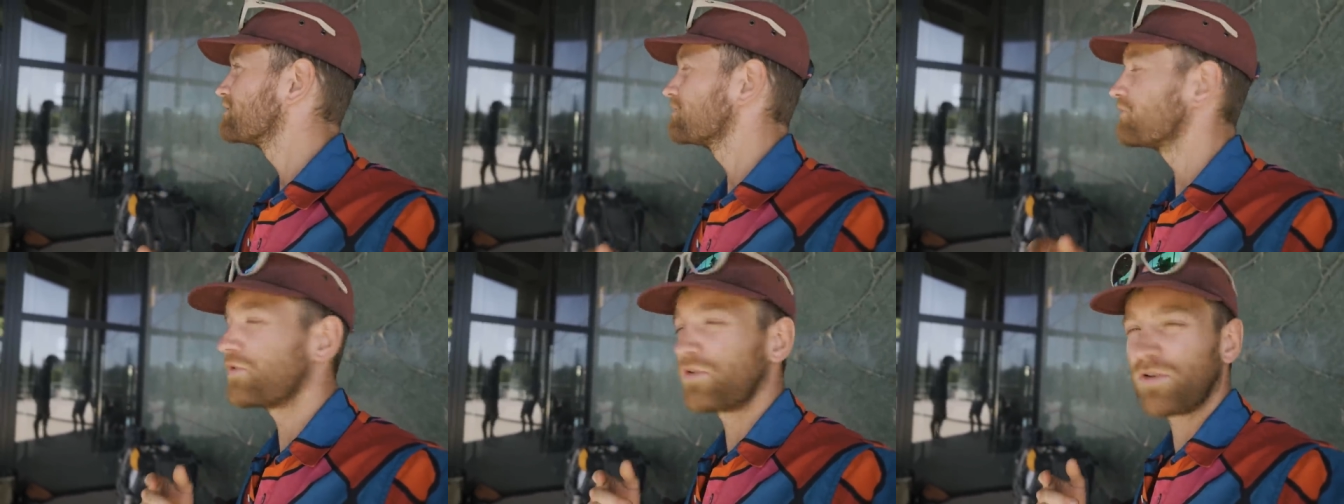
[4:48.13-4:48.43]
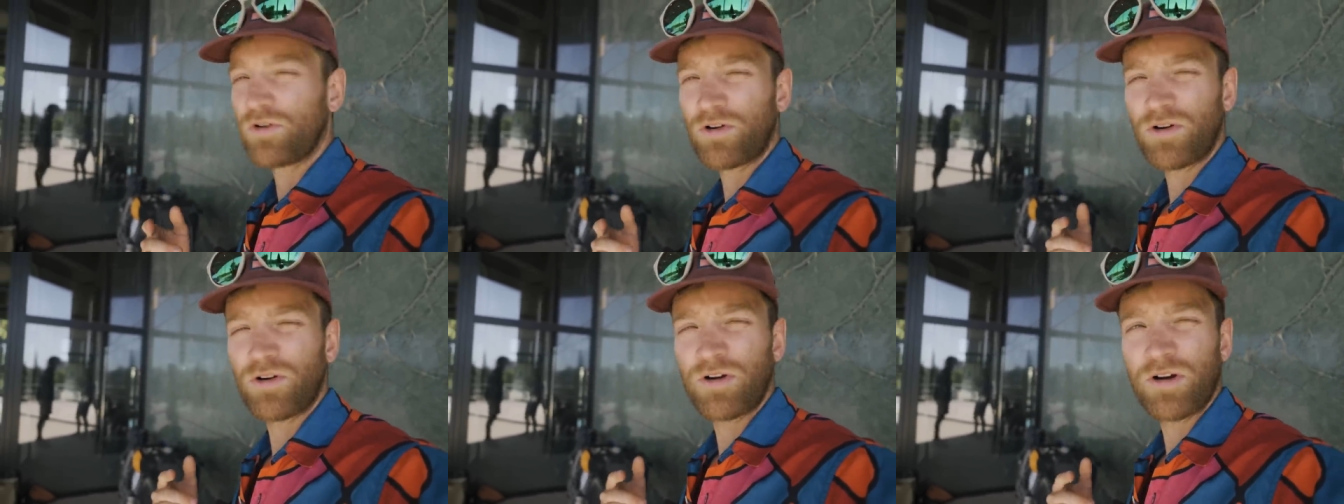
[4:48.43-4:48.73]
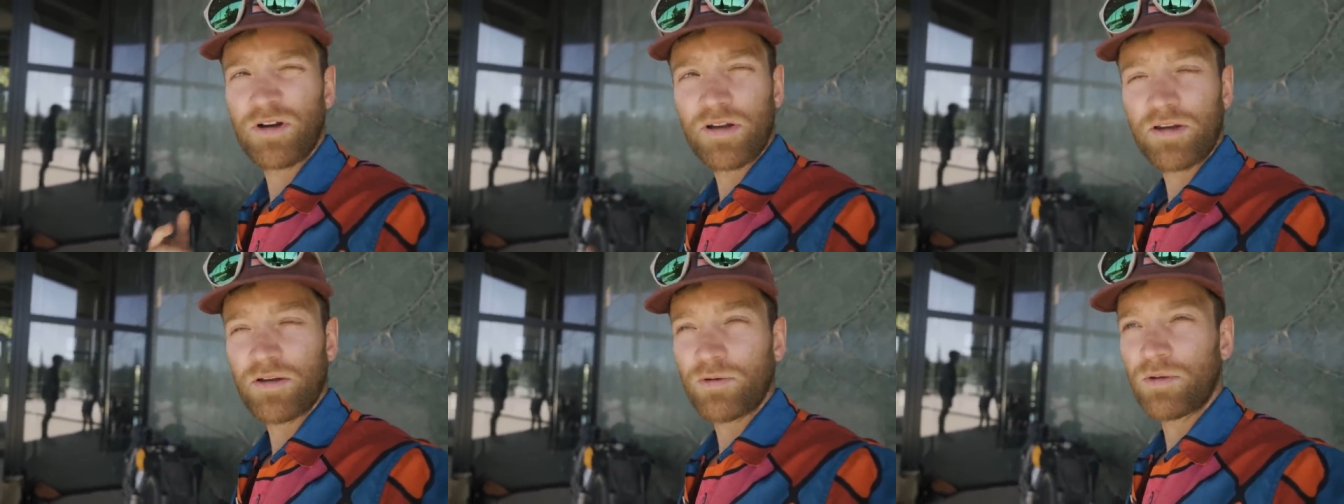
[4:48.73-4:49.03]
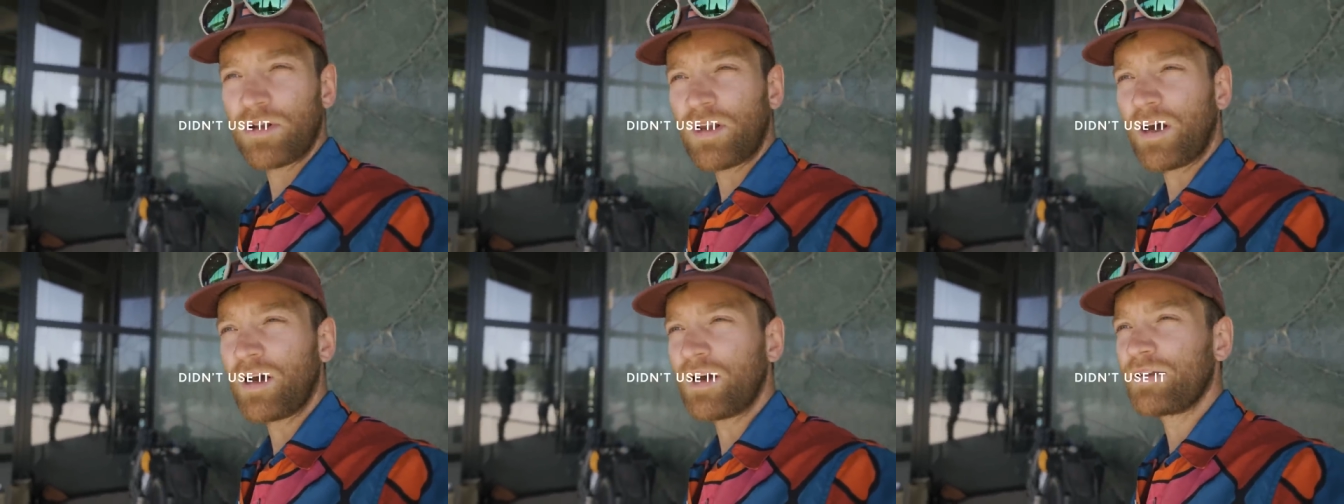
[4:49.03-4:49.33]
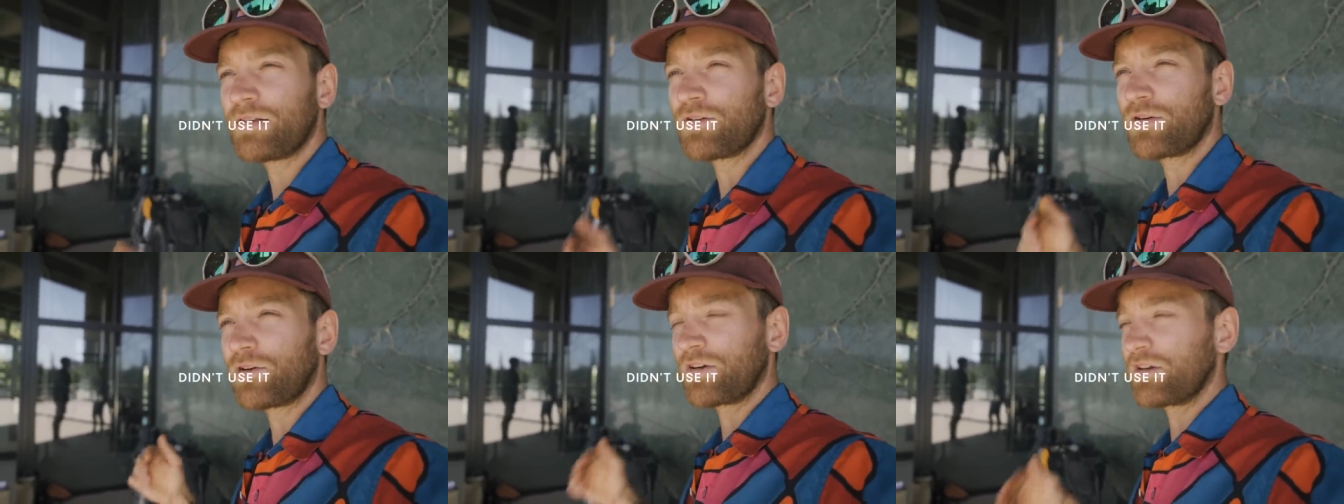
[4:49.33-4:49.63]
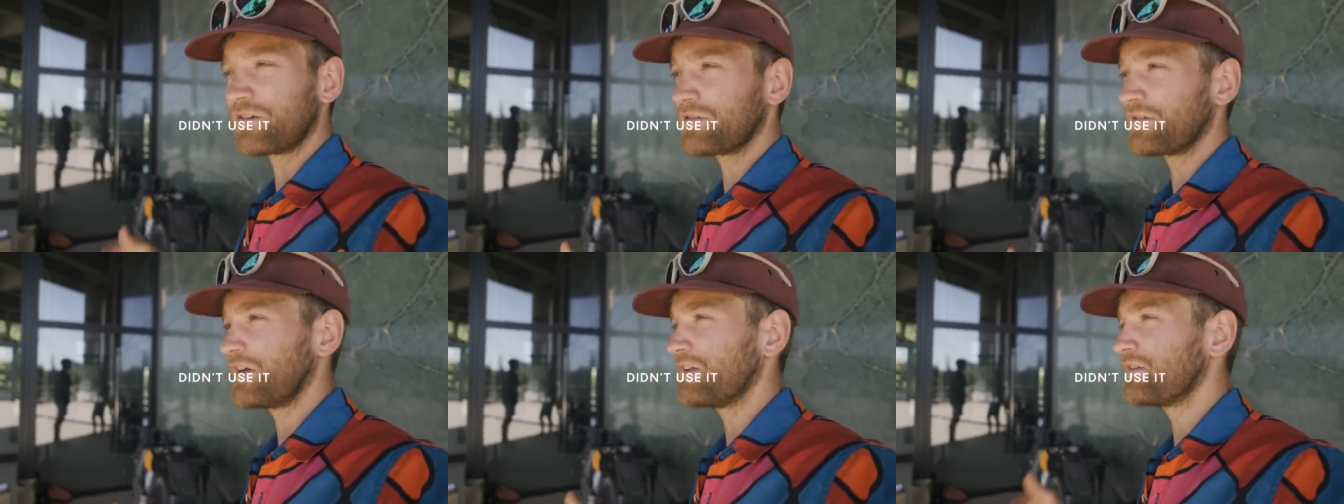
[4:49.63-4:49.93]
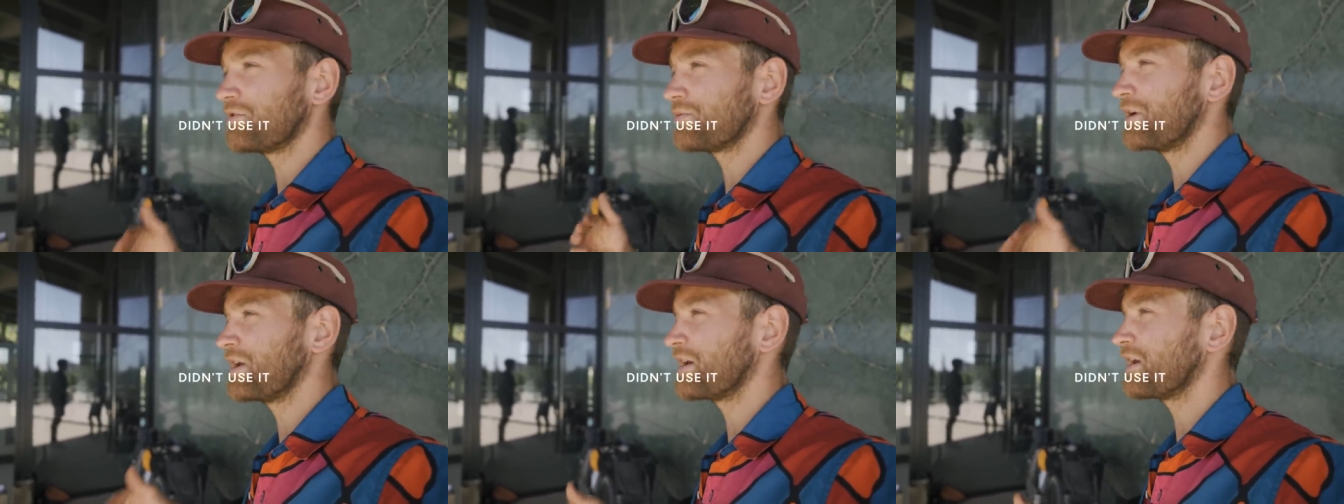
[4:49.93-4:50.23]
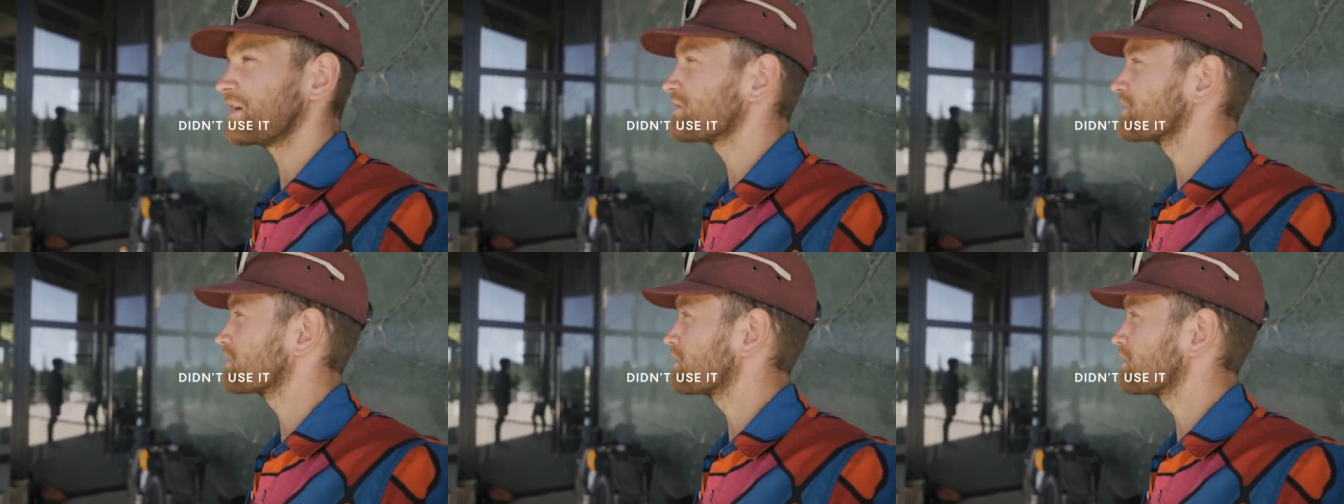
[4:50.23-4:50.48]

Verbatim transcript: for night or descents when it gets